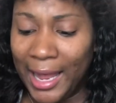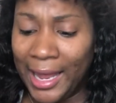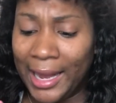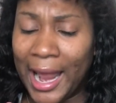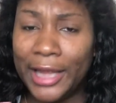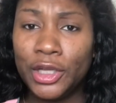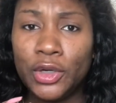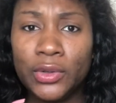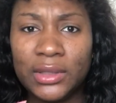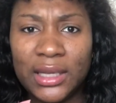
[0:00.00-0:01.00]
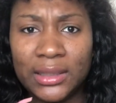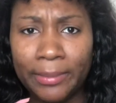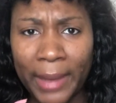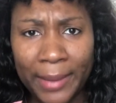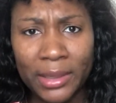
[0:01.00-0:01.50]
and I use this
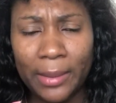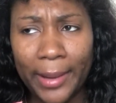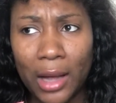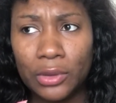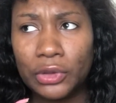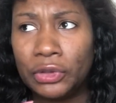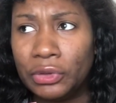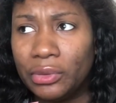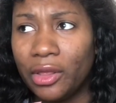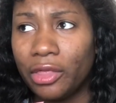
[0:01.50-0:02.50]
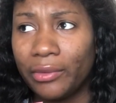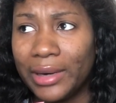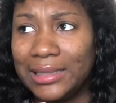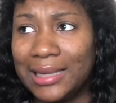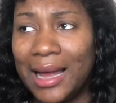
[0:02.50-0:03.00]
maybe about 2 to
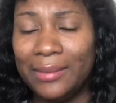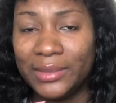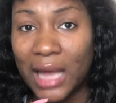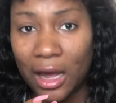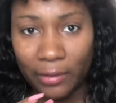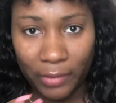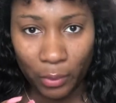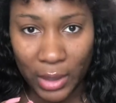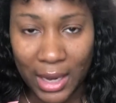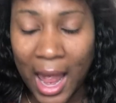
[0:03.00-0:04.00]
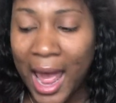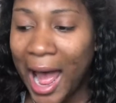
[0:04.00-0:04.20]
3 times out of the week.